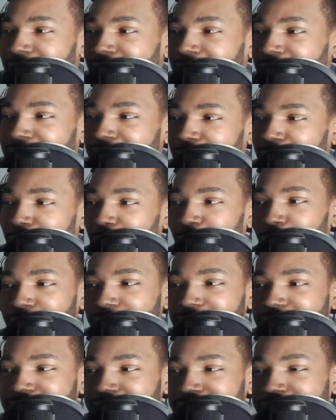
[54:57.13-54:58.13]
And I want
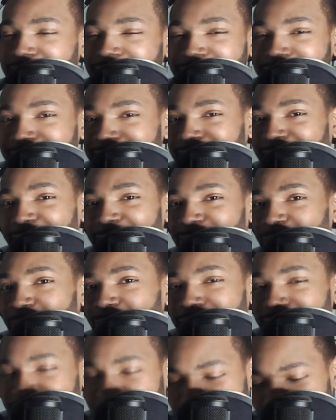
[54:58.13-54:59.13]
to say I think they
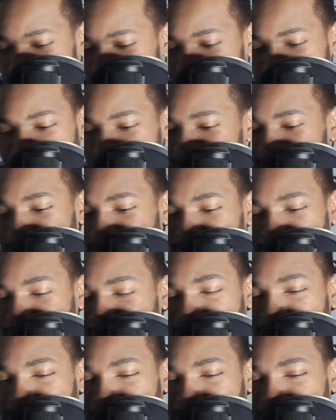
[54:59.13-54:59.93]
voted that weekend and they